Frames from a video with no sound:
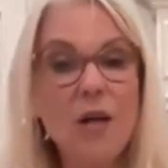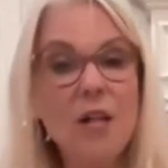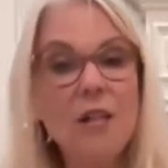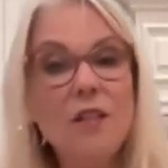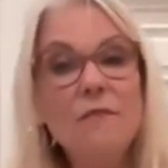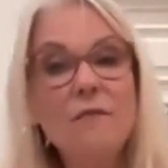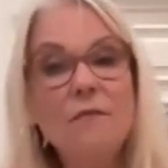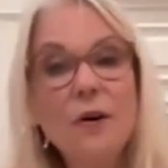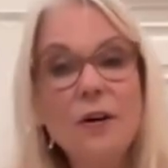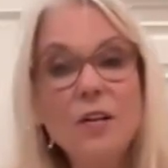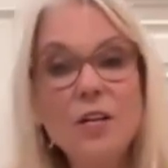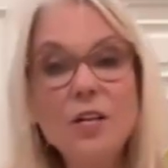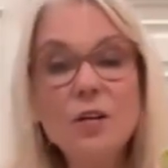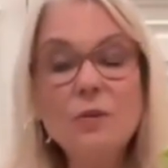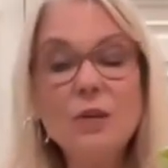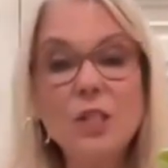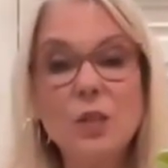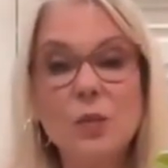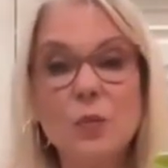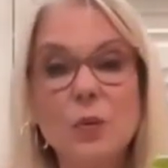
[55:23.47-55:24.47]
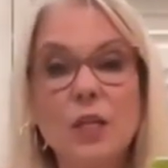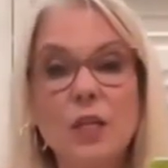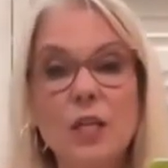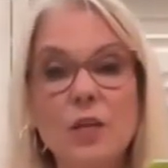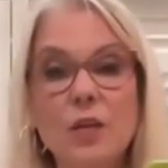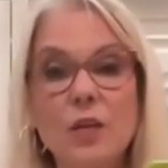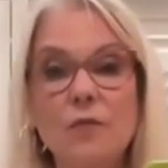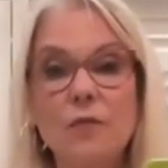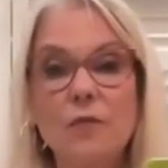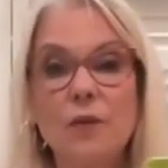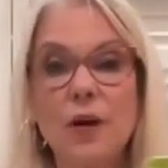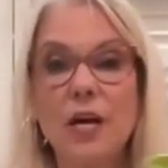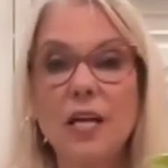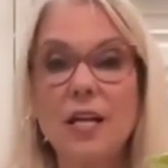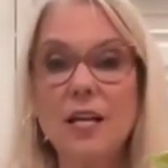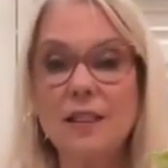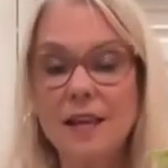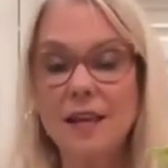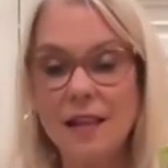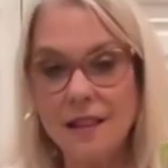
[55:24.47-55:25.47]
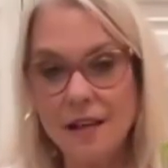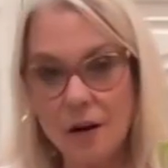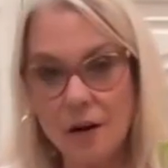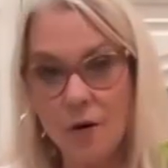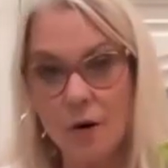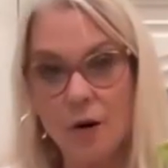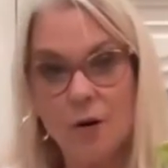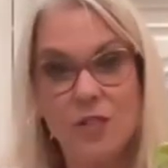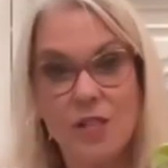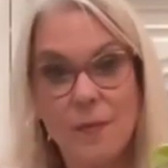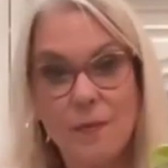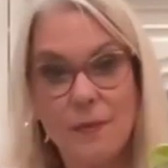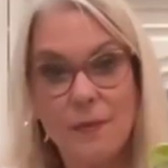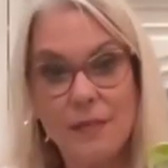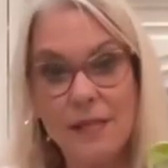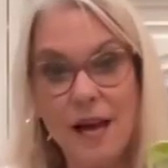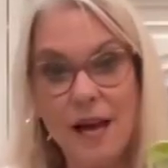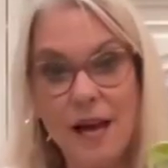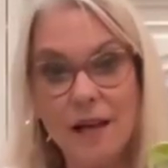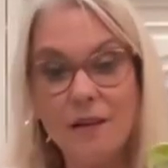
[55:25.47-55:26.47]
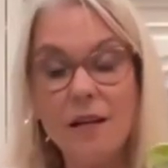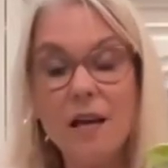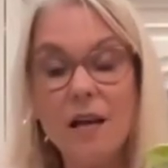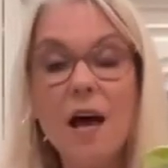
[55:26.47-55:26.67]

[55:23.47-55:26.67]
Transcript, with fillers: The vertical is really good for anything that grows up and down.